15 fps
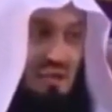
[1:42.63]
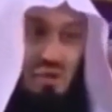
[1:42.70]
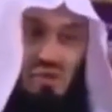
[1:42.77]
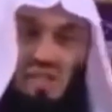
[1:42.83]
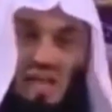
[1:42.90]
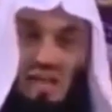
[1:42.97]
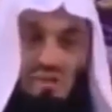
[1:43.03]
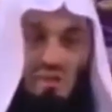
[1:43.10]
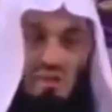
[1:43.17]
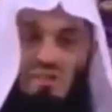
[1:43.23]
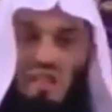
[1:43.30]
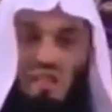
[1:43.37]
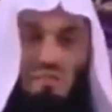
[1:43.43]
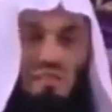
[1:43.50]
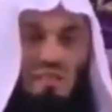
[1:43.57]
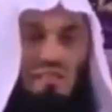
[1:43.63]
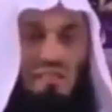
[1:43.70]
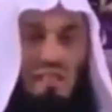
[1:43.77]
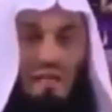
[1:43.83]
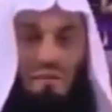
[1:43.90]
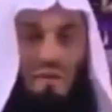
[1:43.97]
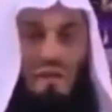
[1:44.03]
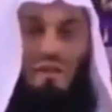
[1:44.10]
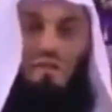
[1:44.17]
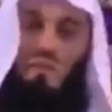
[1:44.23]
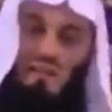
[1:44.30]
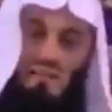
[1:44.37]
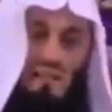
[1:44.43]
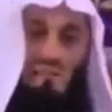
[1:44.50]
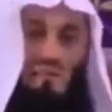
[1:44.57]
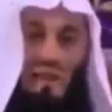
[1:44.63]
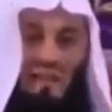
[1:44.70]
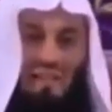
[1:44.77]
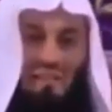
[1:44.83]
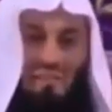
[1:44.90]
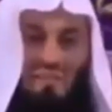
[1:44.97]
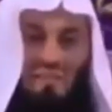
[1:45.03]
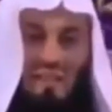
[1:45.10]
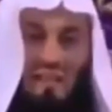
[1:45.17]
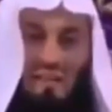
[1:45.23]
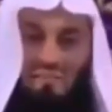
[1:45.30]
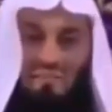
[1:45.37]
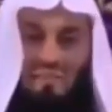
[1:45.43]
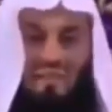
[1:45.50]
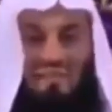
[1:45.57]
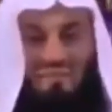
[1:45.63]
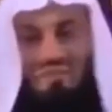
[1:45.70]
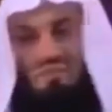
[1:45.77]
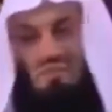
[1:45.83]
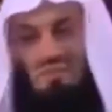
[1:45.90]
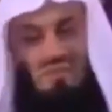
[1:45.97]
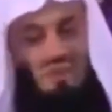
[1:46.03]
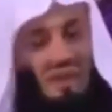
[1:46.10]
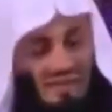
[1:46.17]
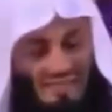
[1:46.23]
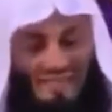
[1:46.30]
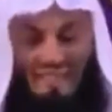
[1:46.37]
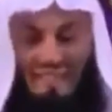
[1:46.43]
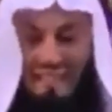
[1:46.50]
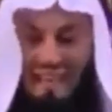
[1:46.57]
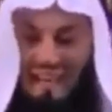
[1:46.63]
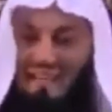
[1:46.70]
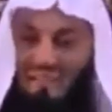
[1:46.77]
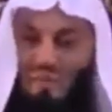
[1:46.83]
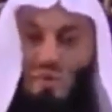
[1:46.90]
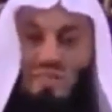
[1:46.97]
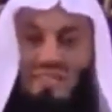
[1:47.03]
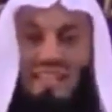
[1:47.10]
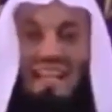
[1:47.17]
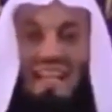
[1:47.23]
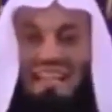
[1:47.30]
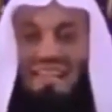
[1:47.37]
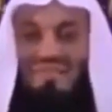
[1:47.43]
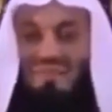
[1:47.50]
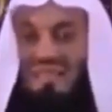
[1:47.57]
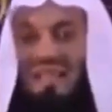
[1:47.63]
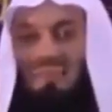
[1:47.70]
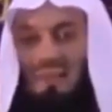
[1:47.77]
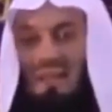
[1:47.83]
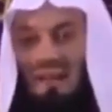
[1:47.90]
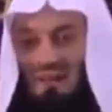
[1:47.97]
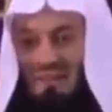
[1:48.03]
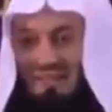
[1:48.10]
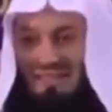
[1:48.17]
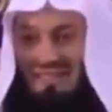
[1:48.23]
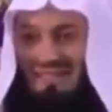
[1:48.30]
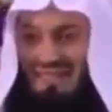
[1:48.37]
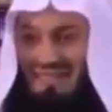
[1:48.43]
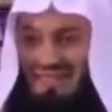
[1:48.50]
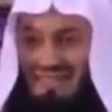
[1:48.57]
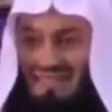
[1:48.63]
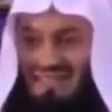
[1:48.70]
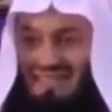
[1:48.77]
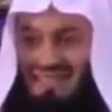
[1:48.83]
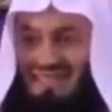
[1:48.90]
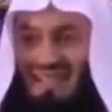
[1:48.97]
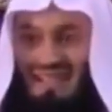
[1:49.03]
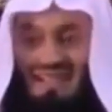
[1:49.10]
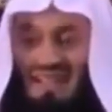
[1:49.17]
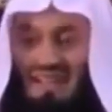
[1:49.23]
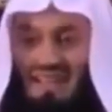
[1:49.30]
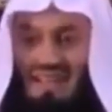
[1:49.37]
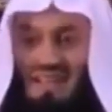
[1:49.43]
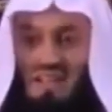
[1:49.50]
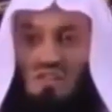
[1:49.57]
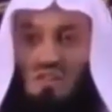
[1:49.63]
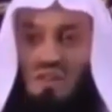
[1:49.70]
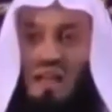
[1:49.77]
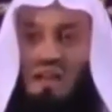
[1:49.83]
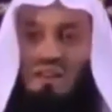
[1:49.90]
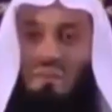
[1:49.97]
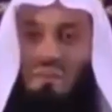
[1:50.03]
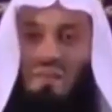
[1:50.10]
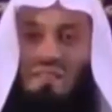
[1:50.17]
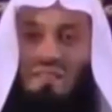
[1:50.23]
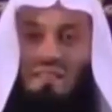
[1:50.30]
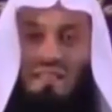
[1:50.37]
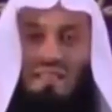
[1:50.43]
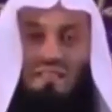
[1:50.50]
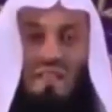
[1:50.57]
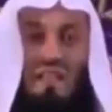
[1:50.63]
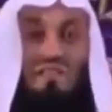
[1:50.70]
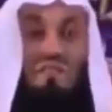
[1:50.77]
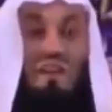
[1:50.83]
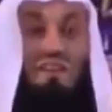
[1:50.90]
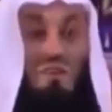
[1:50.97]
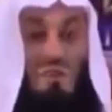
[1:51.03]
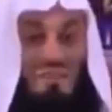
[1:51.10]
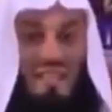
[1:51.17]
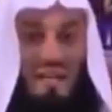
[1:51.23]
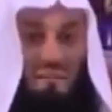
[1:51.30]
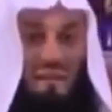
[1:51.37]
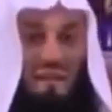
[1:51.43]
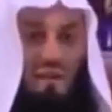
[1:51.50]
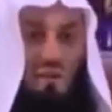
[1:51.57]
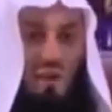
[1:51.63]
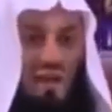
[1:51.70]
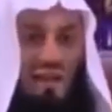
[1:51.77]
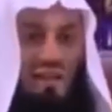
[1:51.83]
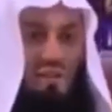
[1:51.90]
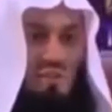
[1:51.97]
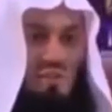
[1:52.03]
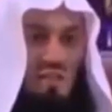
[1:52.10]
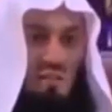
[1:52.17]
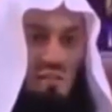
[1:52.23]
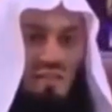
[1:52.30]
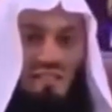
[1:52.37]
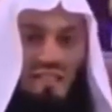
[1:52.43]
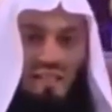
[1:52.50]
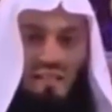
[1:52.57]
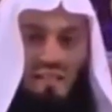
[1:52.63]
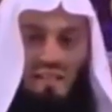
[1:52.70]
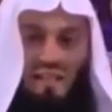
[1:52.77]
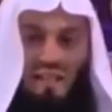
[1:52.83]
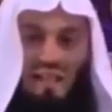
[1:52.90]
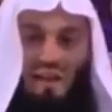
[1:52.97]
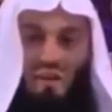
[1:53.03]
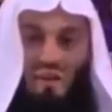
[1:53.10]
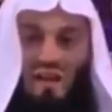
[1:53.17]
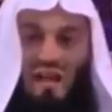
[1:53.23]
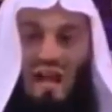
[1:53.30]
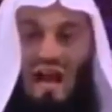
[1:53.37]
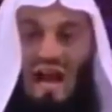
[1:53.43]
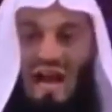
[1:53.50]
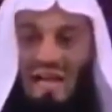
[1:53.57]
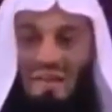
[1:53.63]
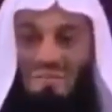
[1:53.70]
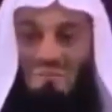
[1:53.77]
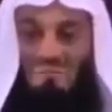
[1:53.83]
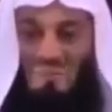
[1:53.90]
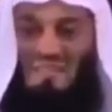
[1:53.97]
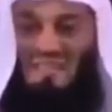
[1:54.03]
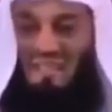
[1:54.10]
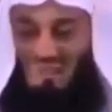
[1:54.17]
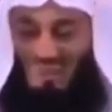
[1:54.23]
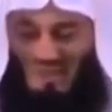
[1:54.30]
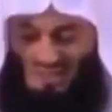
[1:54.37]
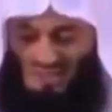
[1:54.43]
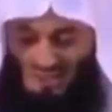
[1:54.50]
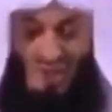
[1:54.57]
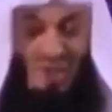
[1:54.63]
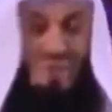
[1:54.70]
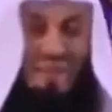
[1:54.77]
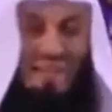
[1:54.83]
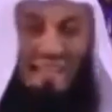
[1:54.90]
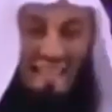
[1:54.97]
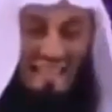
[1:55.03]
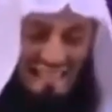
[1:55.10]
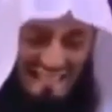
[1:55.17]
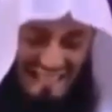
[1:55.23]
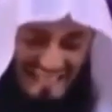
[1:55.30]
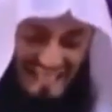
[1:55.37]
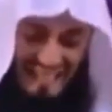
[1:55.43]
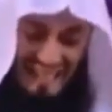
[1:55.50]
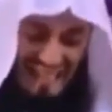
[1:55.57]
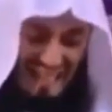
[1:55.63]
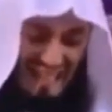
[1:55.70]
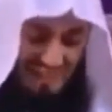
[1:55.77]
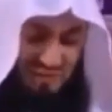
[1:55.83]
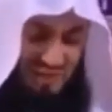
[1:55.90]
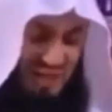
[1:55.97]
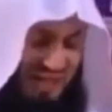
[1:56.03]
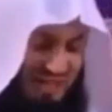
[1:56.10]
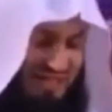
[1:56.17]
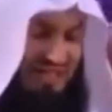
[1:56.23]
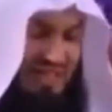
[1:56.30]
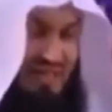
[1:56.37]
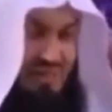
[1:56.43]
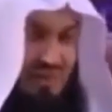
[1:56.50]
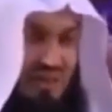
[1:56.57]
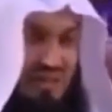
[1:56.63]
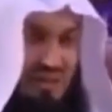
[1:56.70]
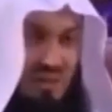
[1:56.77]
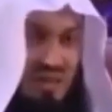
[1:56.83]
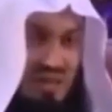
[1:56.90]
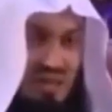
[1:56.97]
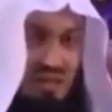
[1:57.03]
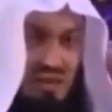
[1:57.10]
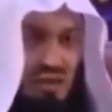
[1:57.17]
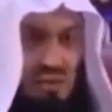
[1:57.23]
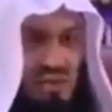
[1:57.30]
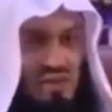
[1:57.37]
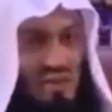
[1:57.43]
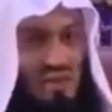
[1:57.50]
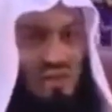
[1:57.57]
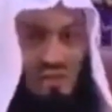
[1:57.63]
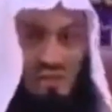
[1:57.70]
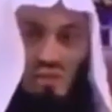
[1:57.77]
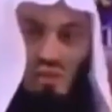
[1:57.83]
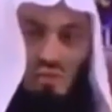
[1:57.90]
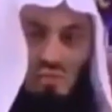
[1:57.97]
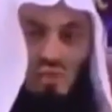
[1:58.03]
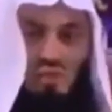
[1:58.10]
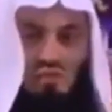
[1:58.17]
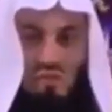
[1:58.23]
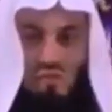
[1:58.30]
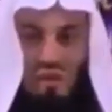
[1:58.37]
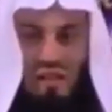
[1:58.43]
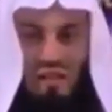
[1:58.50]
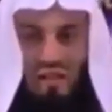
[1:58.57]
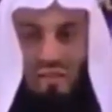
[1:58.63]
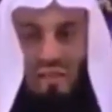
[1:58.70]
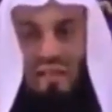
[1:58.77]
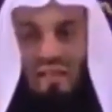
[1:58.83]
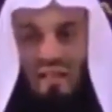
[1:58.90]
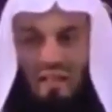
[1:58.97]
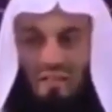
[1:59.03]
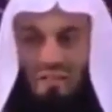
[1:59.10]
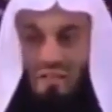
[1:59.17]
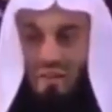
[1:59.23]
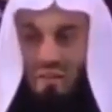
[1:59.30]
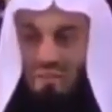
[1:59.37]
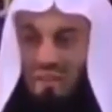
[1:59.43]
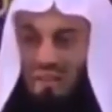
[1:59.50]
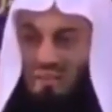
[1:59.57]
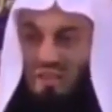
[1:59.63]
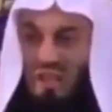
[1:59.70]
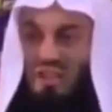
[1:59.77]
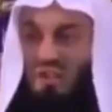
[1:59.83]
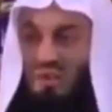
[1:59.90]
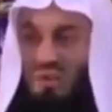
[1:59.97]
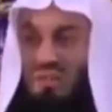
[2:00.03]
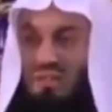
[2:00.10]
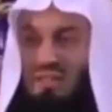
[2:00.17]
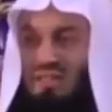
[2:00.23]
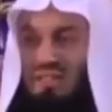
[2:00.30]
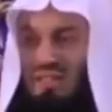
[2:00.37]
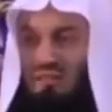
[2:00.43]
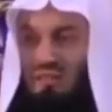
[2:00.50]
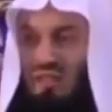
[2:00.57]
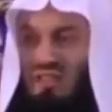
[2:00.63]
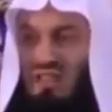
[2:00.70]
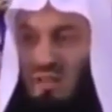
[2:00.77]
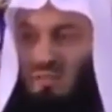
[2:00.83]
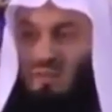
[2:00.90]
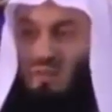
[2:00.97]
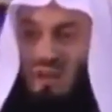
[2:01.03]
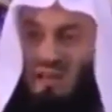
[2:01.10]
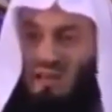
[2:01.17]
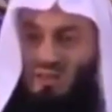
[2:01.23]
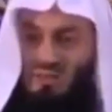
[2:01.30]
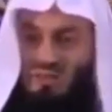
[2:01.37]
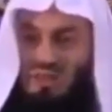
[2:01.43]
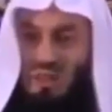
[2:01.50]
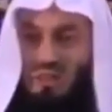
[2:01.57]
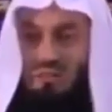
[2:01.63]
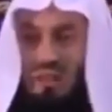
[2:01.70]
You send me assalamu alaikum. I said wa alaikum assalam, but so I said it. Who said I need to type it out? So now the person says, if I do type it out, wa alaikum assalam. They say, now I am busy doing so many things, and here I have assalamu alaikum, and I think, oh mashallah, you know, beautiful brother, you know, genuine sister, for example, wa alaikum assalam.